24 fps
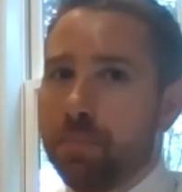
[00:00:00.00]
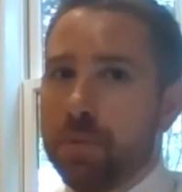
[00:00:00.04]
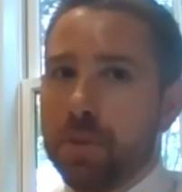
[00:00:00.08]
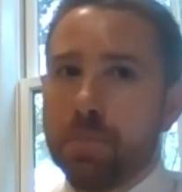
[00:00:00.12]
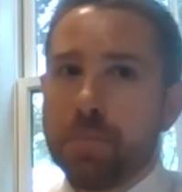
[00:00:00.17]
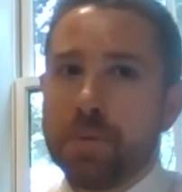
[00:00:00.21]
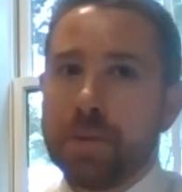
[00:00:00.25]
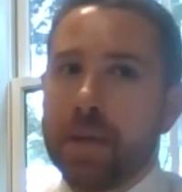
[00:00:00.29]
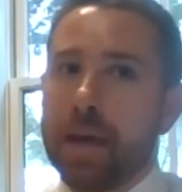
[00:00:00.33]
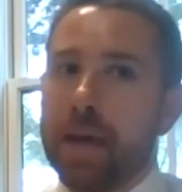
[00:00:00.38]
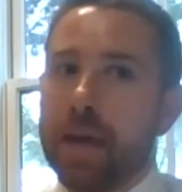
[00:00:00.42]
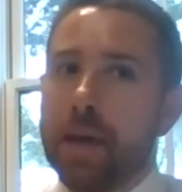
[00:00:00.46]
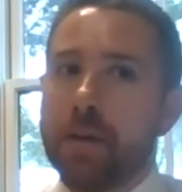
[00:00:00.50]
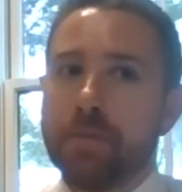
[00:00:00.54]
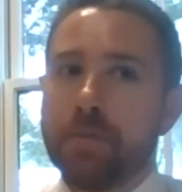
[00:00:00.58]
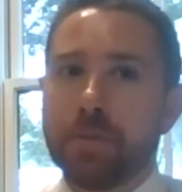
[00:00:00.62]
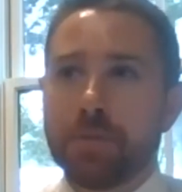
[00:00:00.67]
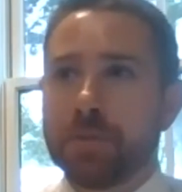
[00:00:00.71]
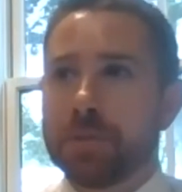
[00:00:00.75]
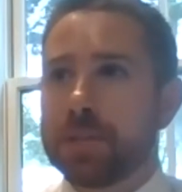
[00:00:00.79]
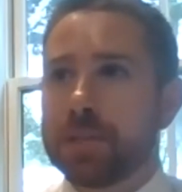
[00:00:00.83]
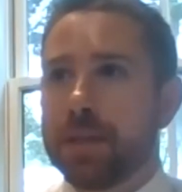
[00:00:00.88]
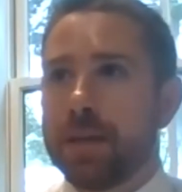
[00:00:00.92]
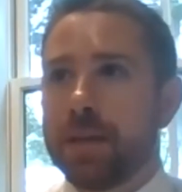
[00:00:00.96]
the
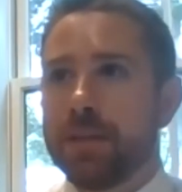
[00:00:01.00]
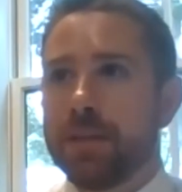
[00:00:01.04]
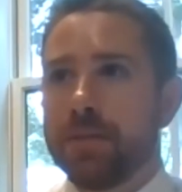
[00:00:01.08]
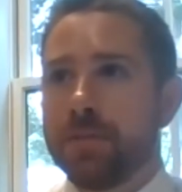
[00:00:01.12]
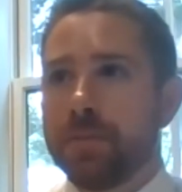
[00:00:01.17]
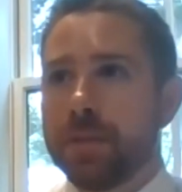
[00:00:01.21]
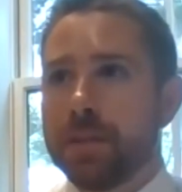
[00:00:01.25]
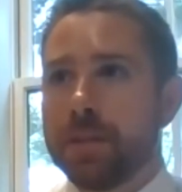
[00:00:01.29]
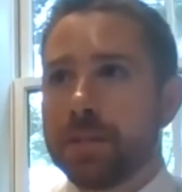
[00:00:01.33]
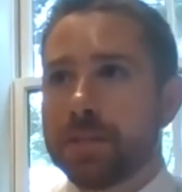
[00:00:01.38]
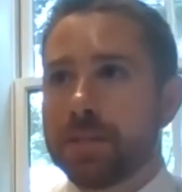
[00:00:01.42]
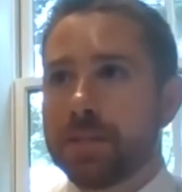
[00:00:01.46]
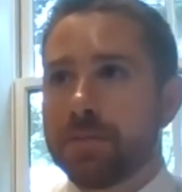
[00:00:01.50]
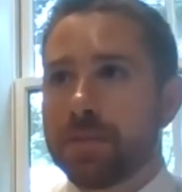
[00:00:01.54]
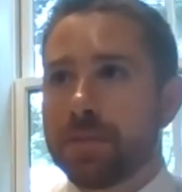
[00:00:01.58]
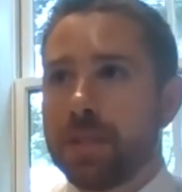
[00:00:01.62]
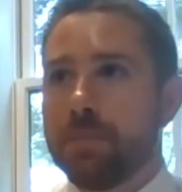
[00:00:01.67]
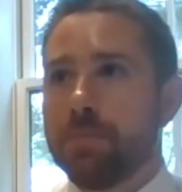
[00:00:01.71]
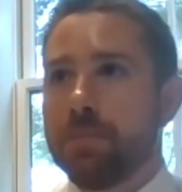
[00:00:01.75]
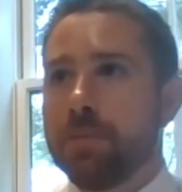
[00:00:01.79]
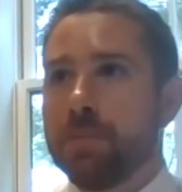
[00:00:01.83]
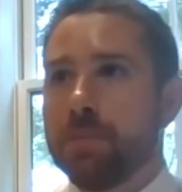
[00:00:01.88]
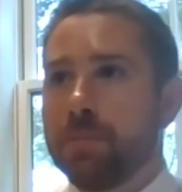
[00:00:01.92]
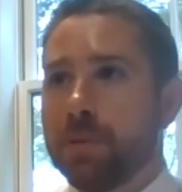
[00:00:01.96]
behavioral side of things of
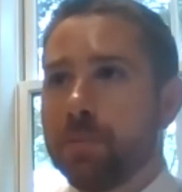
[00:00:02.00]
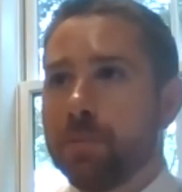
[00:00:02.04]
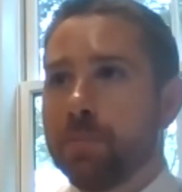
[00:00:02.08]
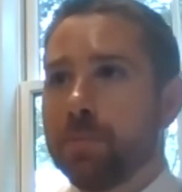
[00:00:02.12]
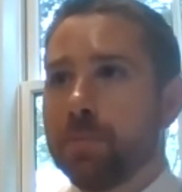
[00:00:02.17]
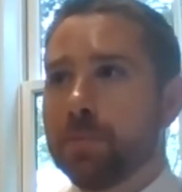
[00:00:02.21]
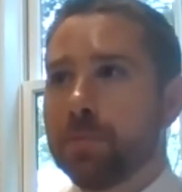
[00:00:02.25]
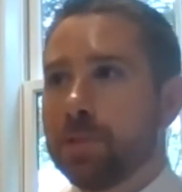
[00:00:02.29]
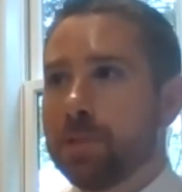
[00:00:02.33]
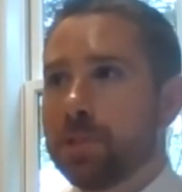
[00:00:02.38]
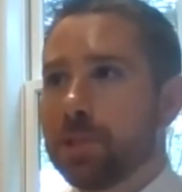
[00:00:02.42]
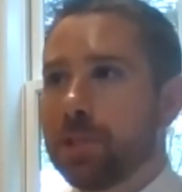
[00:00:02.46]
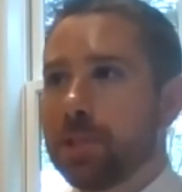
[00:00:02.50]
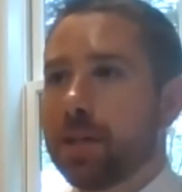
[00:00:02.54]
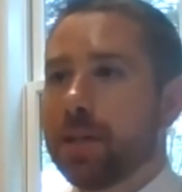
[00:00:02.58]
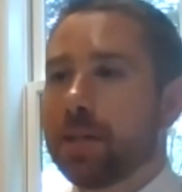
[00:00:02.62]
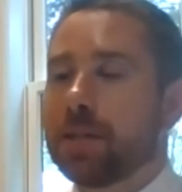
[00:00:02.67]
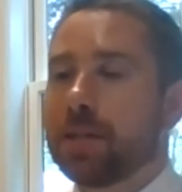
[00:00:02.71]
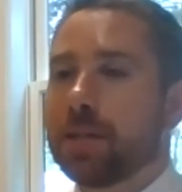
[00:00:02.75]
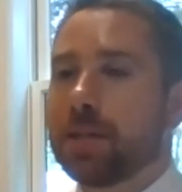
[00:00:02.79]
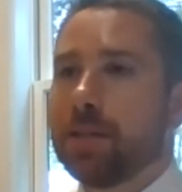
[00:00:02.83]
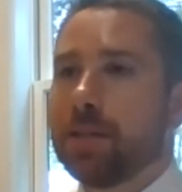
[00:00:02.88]
keeping people in check.